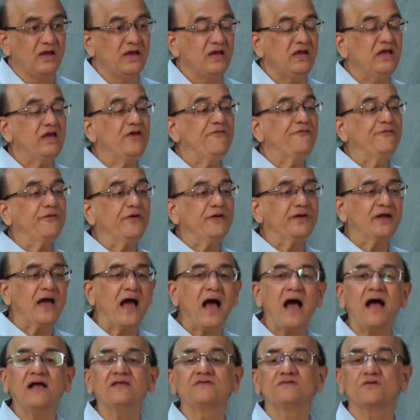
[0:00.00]
if it
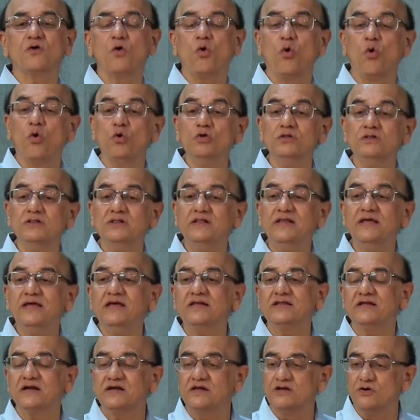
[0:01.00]
has only
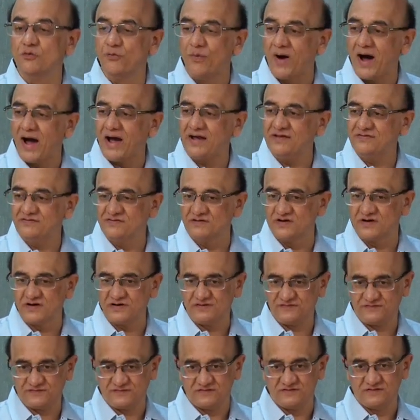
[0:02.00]
the
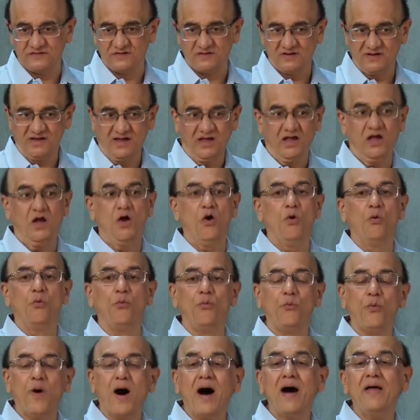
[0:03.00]
divisors
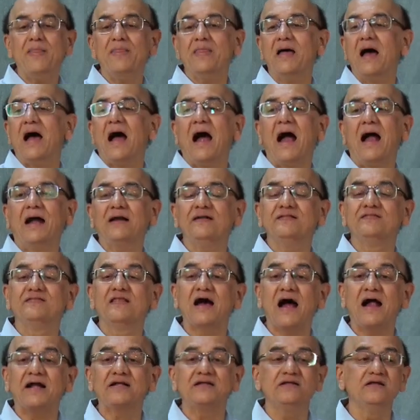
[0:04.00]
1 and
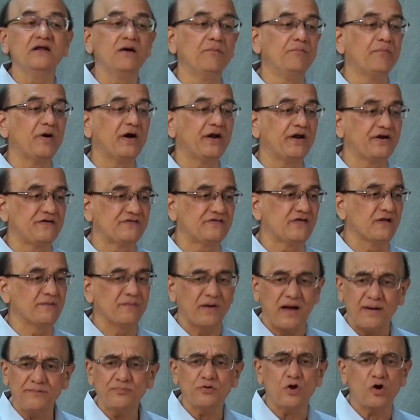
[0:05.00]
that number itself,
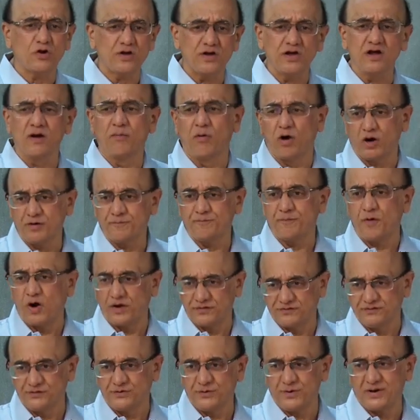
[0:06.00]
I am talking about
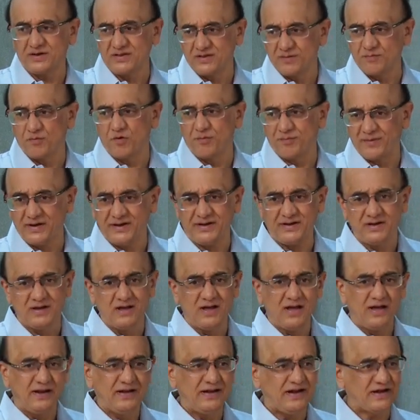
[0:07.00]
positive at the moment,
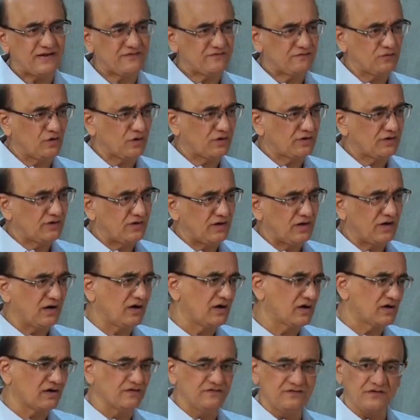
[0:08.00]
let us not uh,
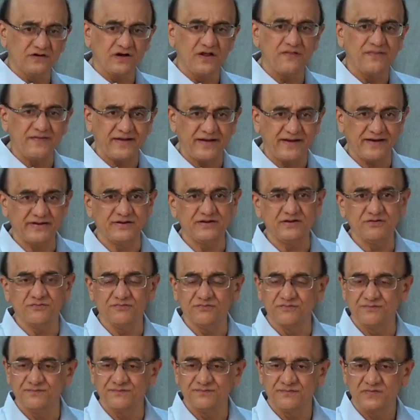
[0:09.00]
consider a negative,
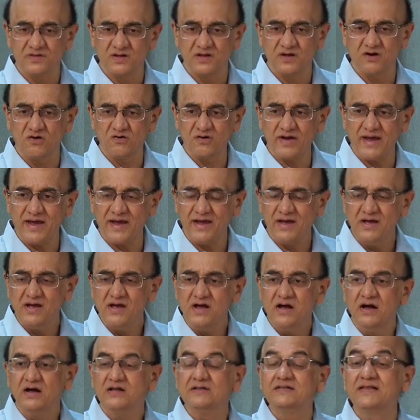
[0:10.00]
okay.
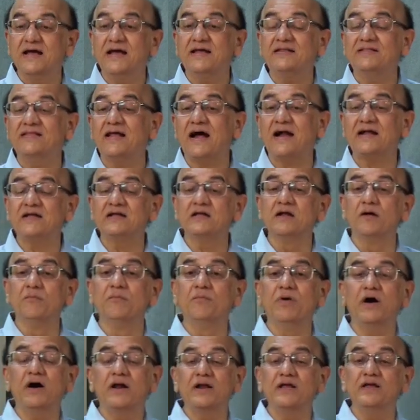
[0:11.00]
then that
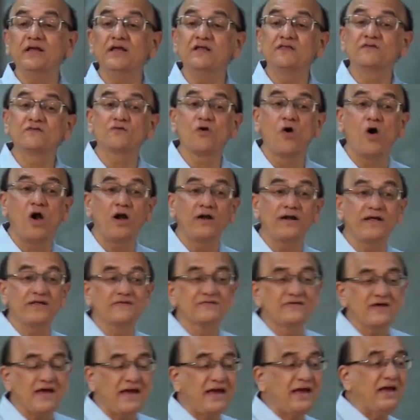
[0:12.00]
number is called
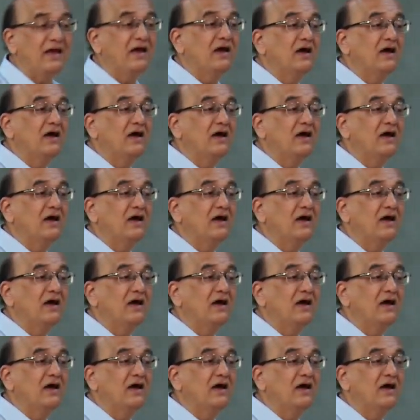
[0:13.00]
as a